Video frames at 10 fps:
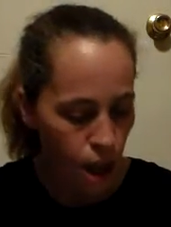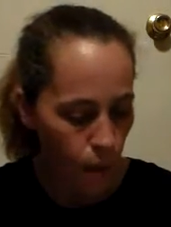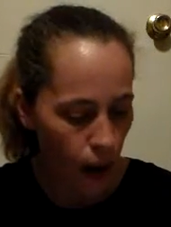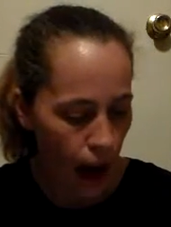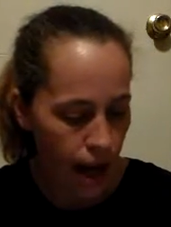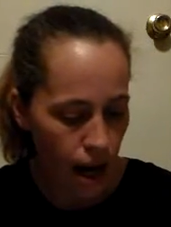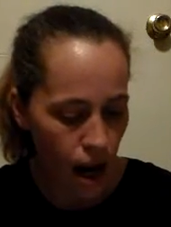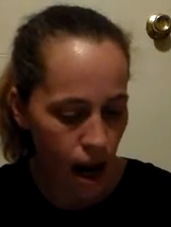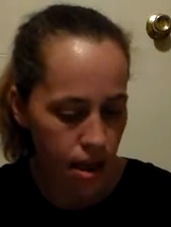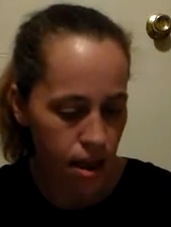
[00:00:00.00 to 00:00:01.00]
So
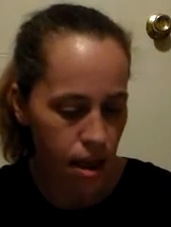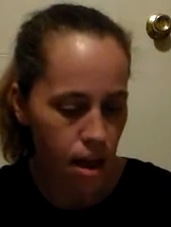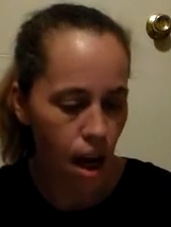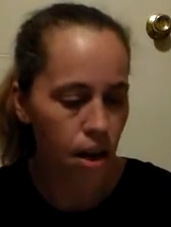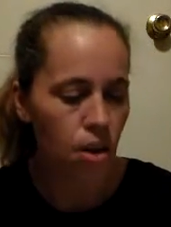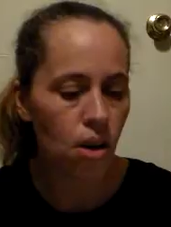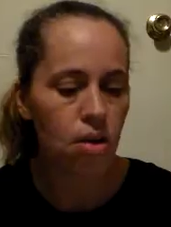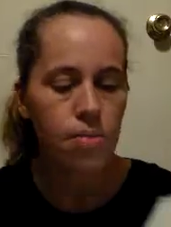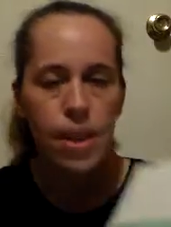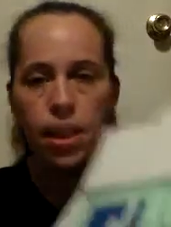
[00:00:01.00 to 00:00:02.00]
I got the
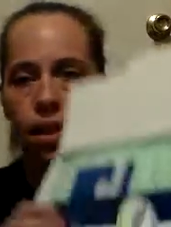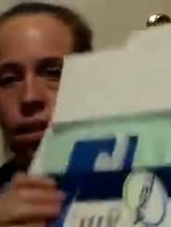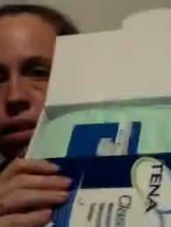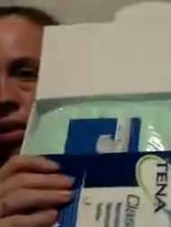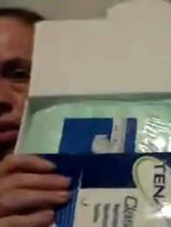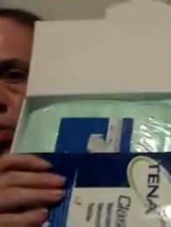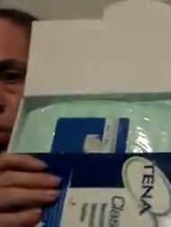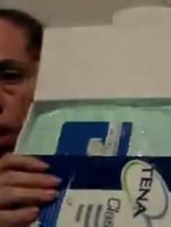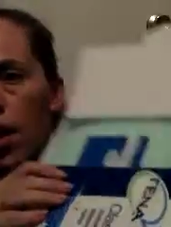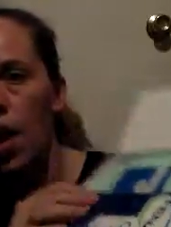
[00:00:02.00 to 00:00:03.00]

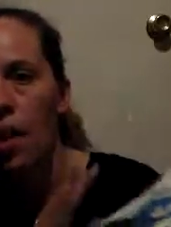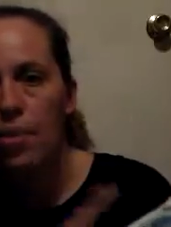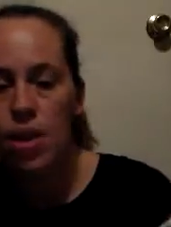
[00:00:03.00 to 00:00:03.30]
undergarments one.